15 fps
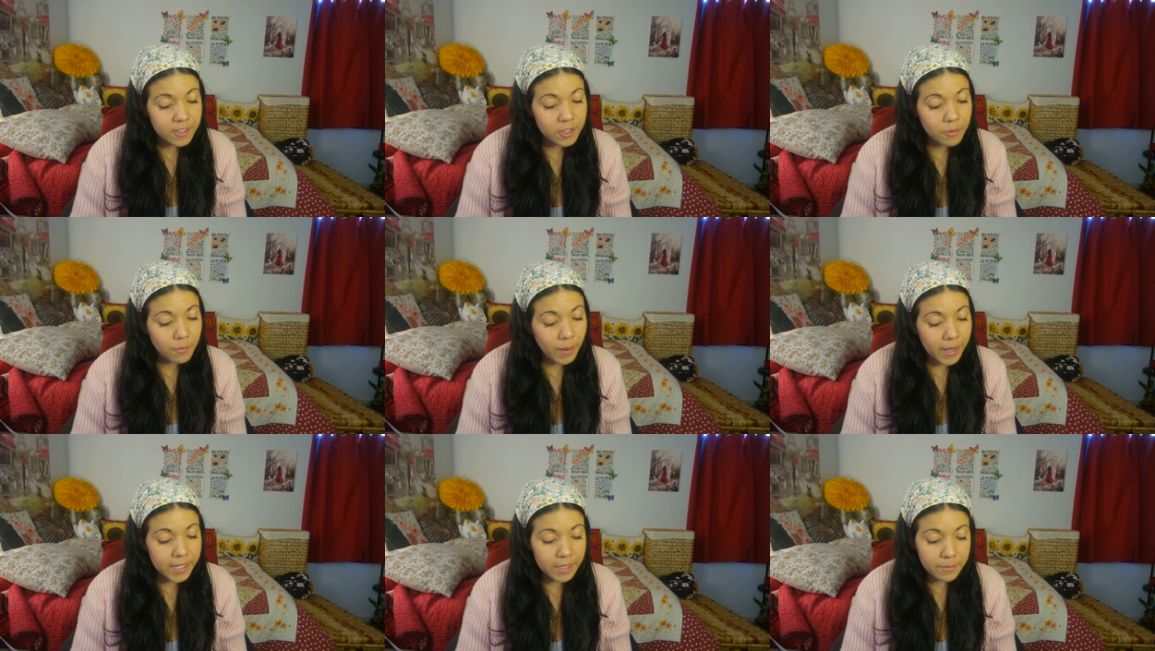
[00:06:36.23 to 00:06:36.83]
The
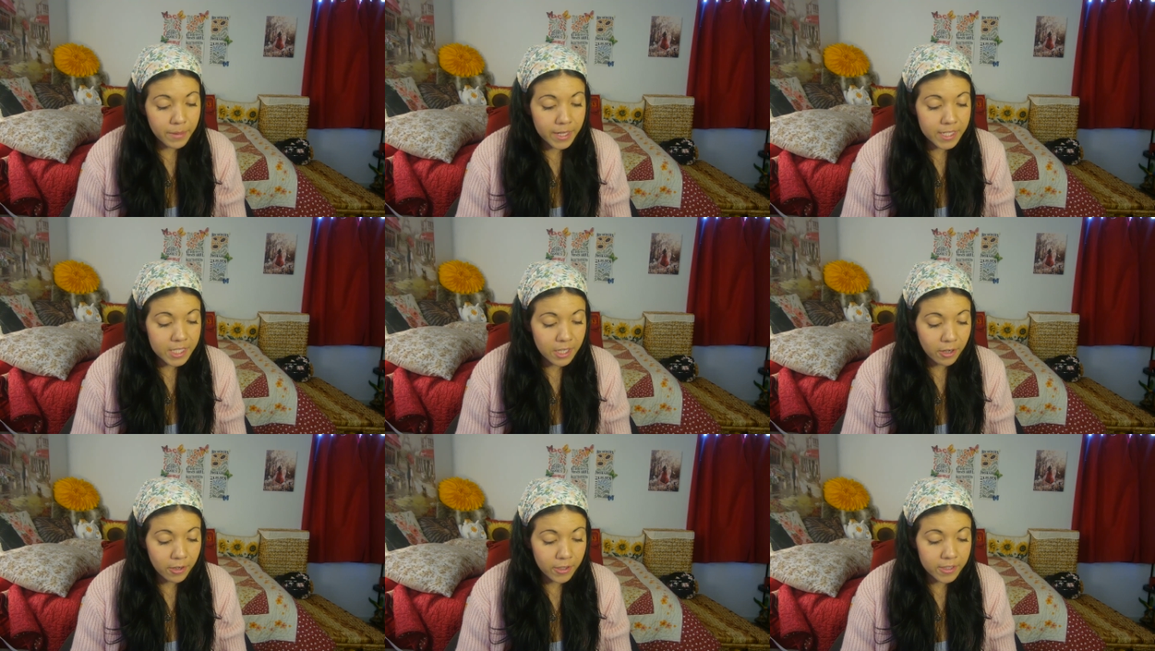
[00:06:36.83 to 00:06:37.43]
mighty
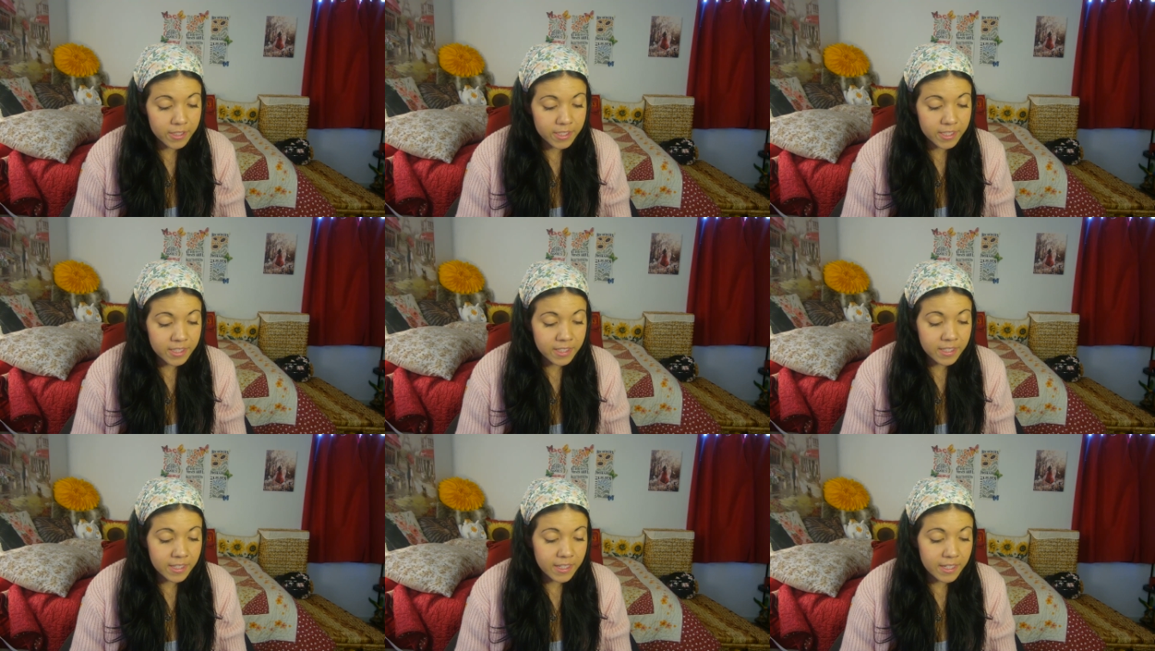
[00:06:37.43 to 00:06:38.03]
men's
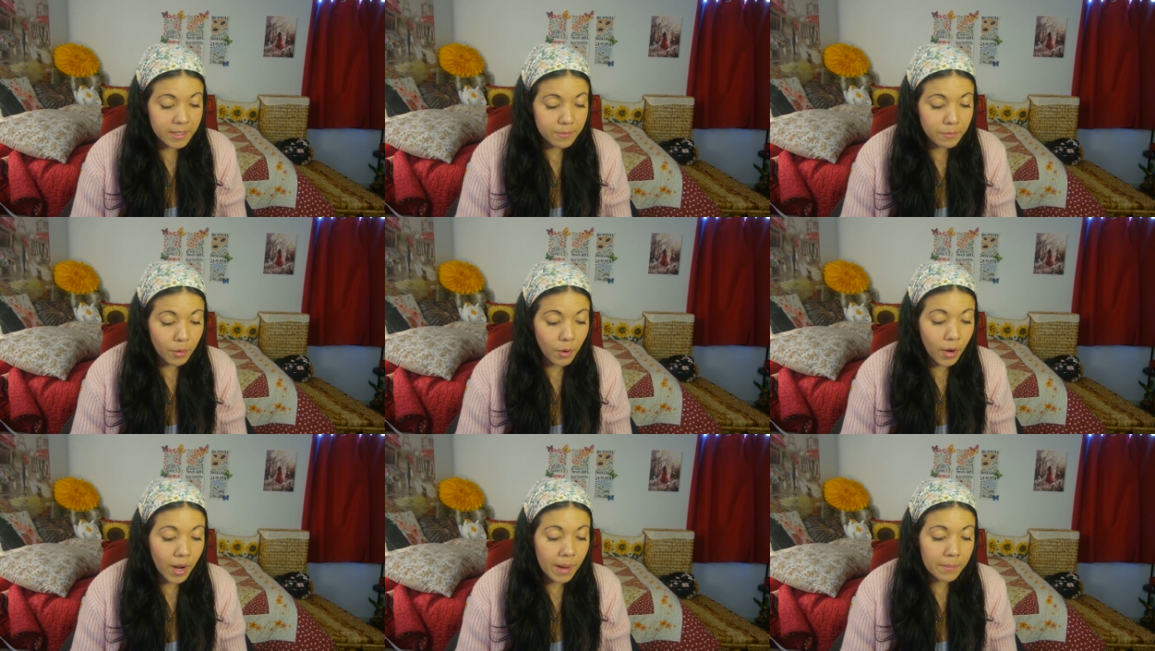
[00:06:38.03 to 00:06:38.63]
hearts in
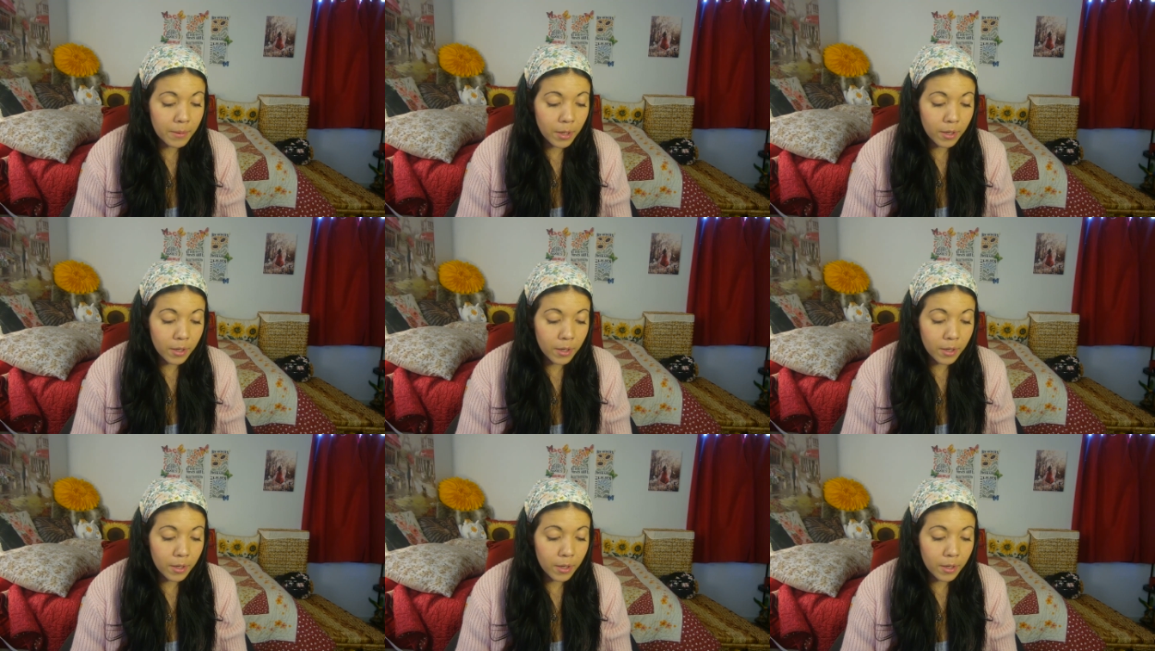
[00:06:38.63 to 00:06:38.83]
Moab